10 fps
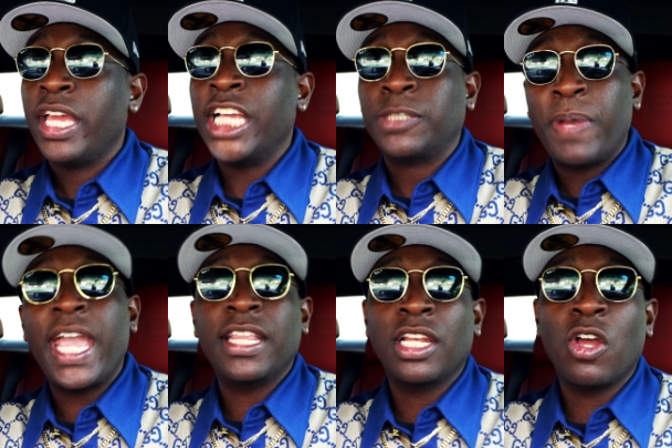is
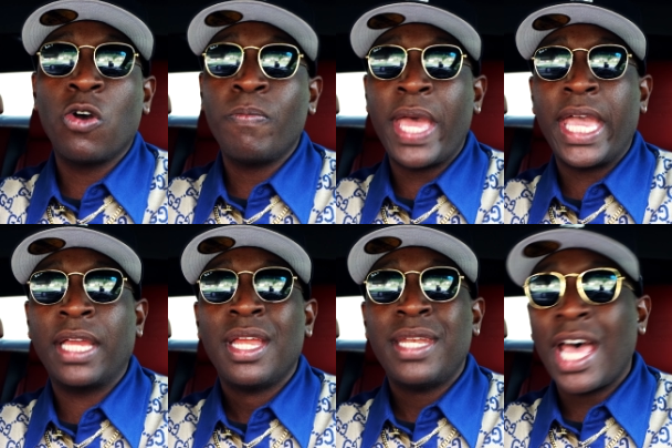paying the loan back.
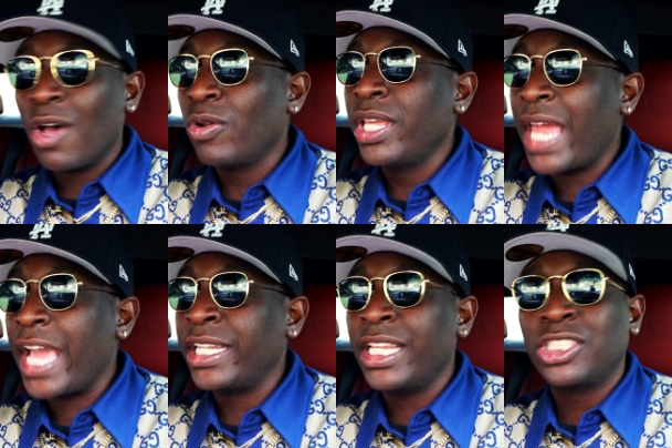Not only
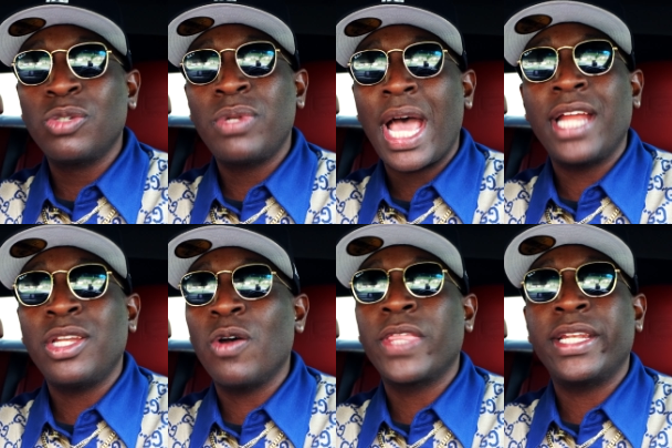that, did you not
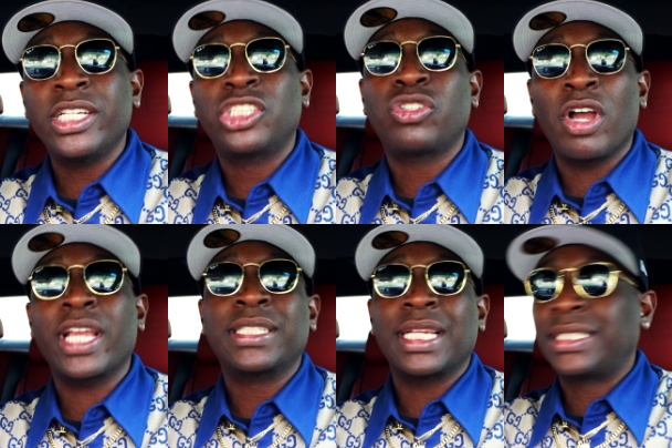know that this
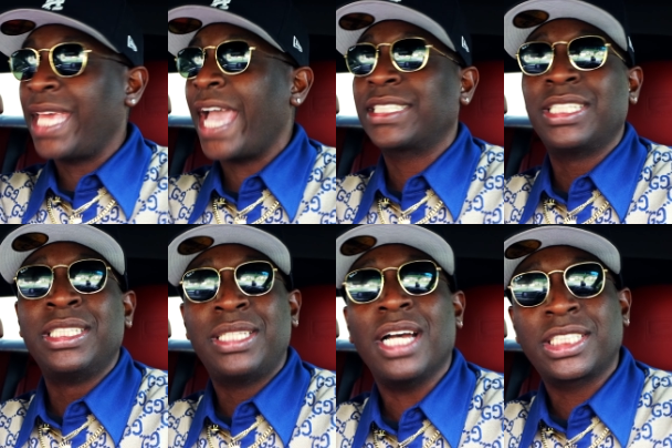truck is a tax
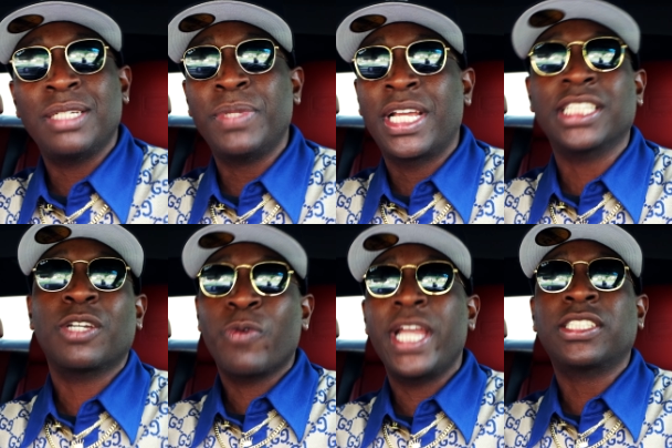deduction because
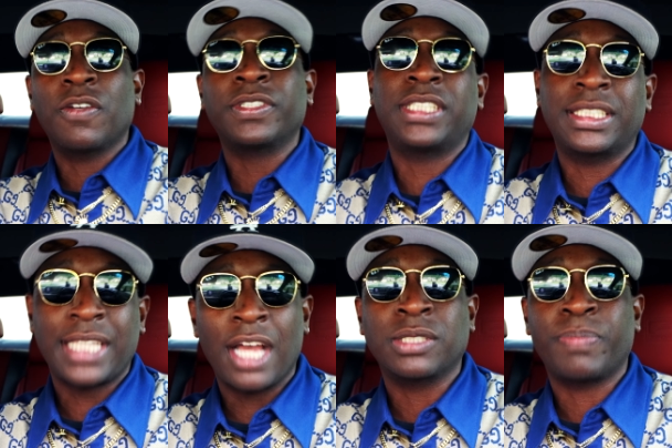it weighs over
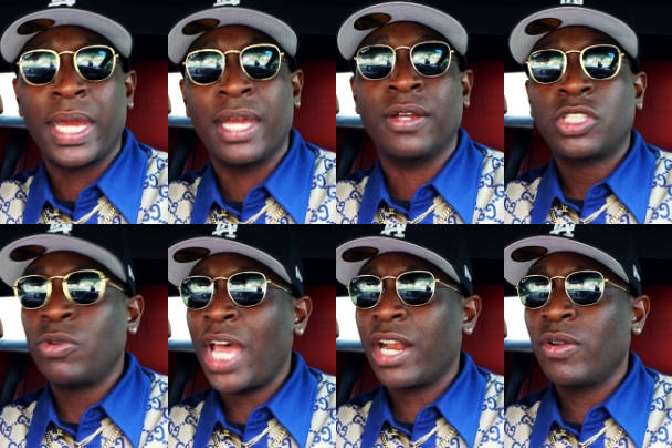6,000 pounds? So
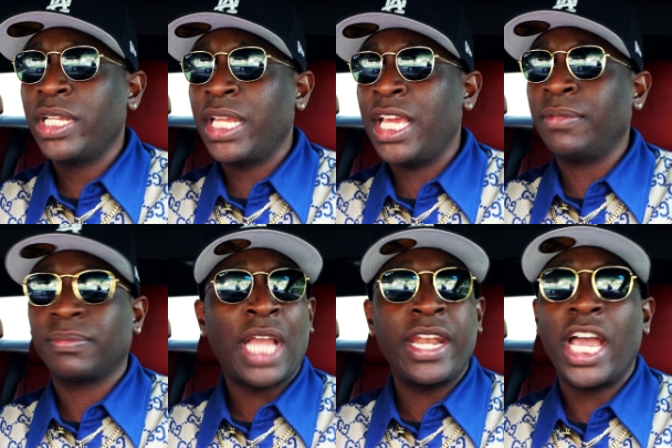not only did
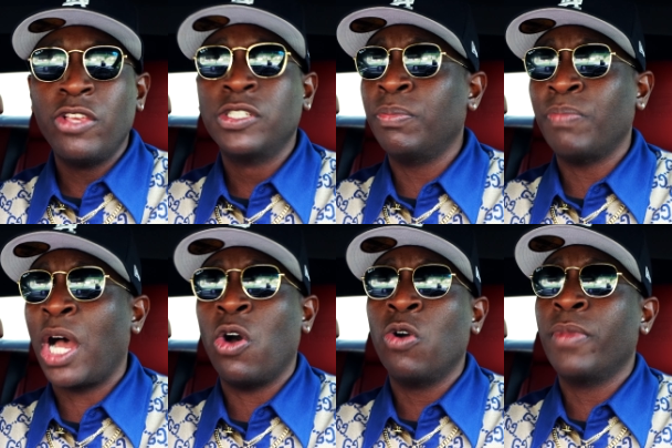I not use my
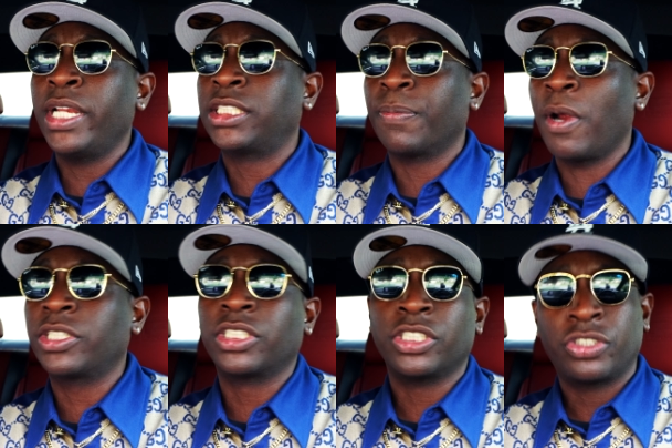own money to
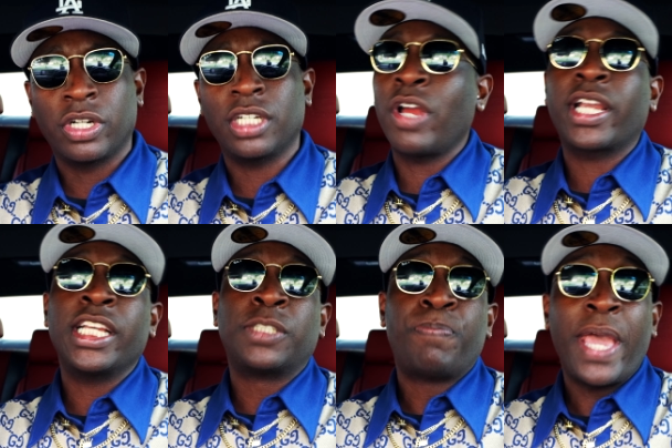purchase this truck, truck
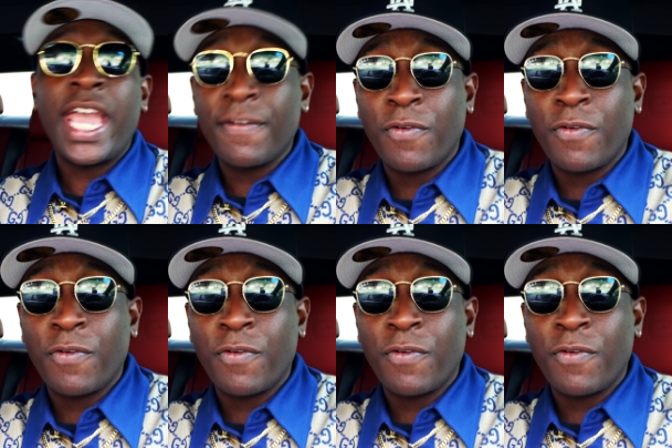is paying